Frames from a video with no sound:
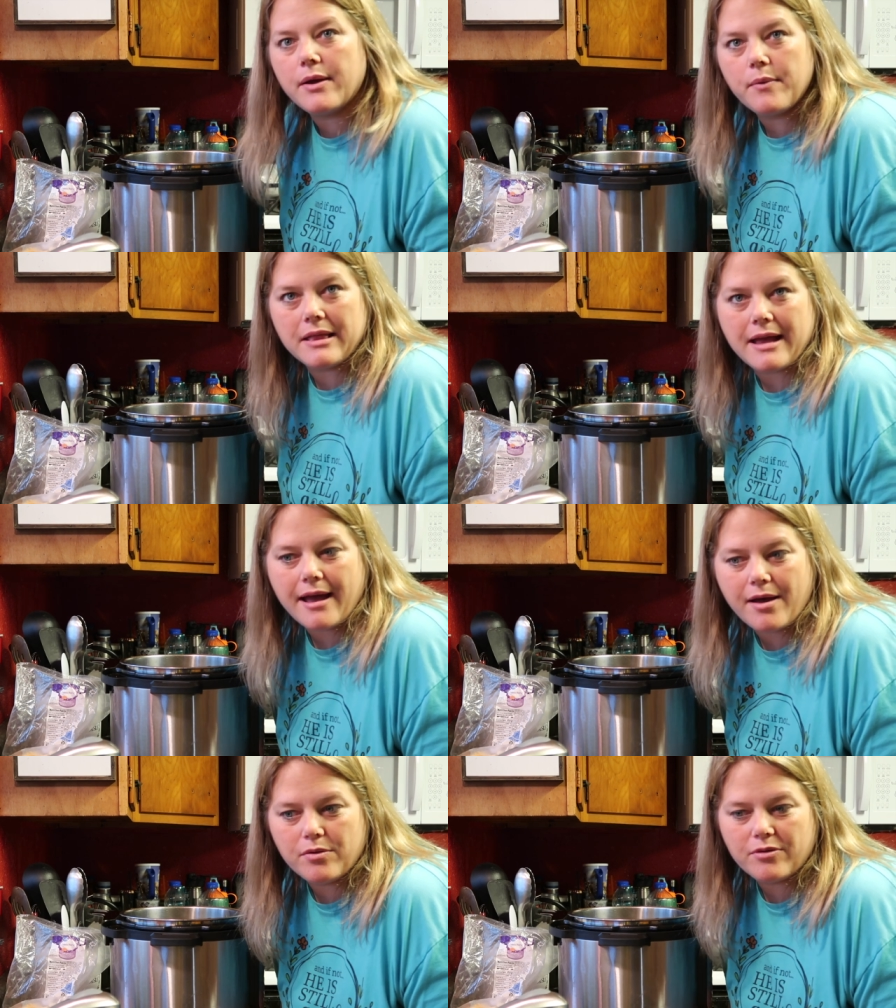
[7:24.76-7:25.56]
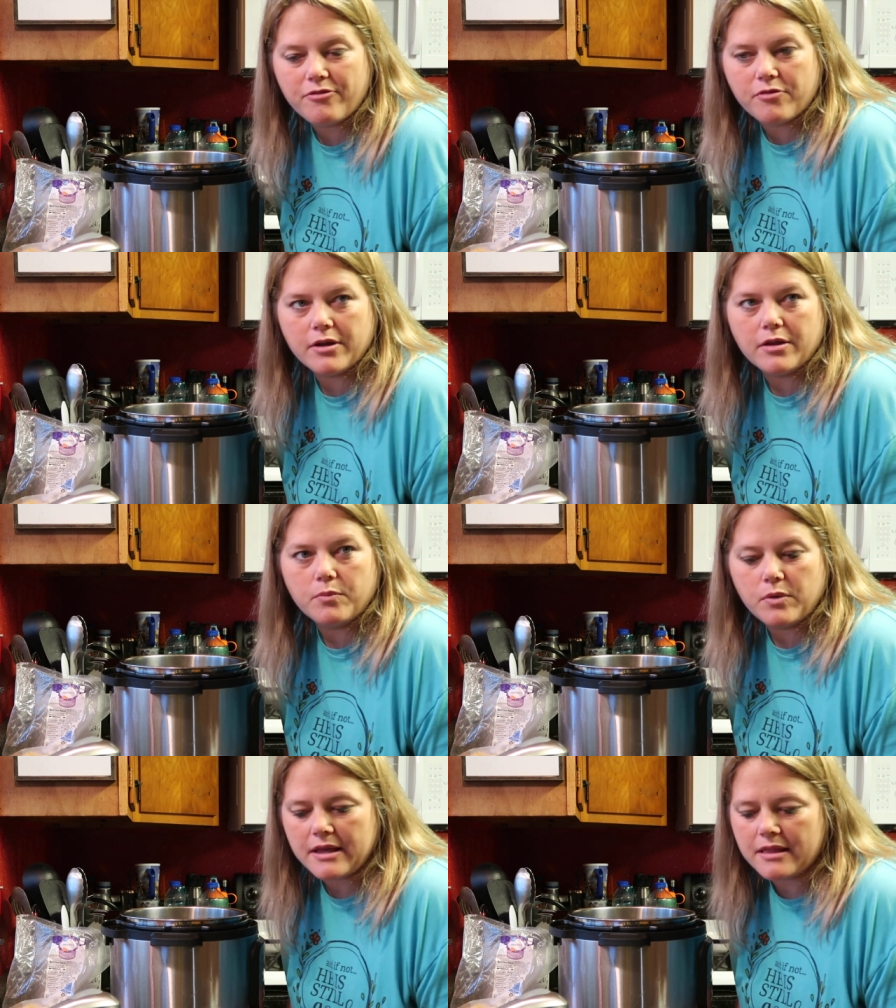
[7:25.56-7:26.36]
way without the foil
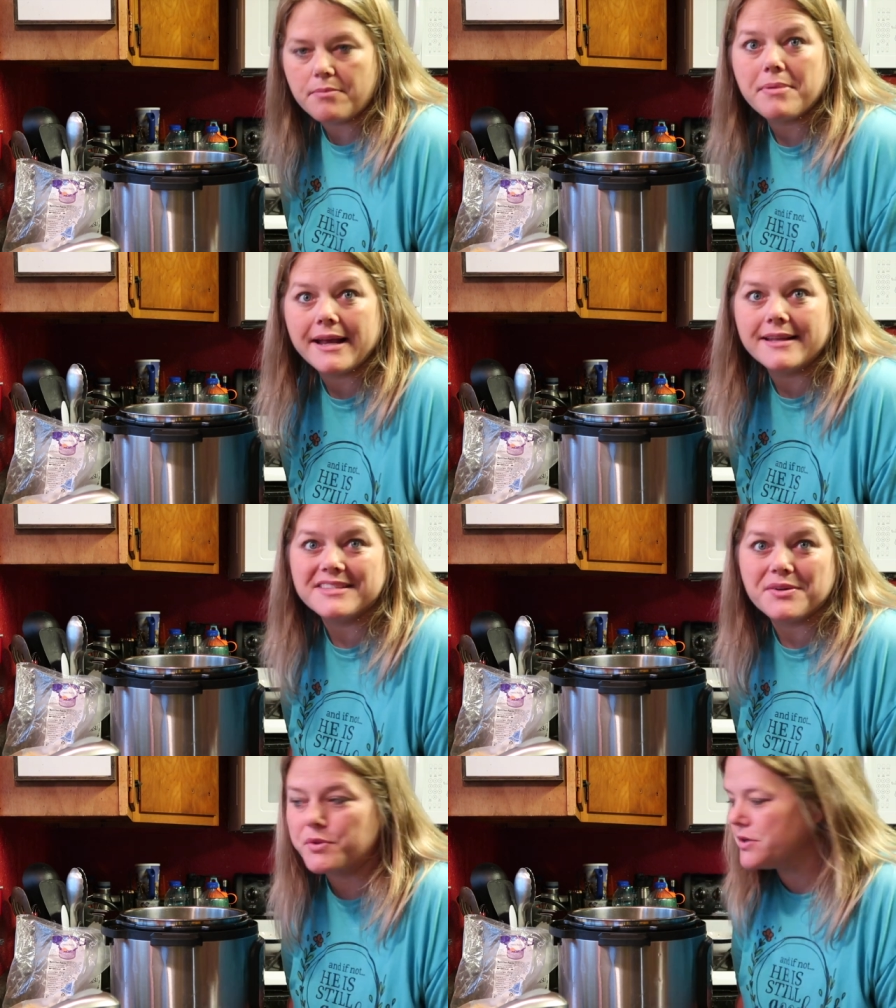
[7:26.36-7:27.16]
and without the pans, it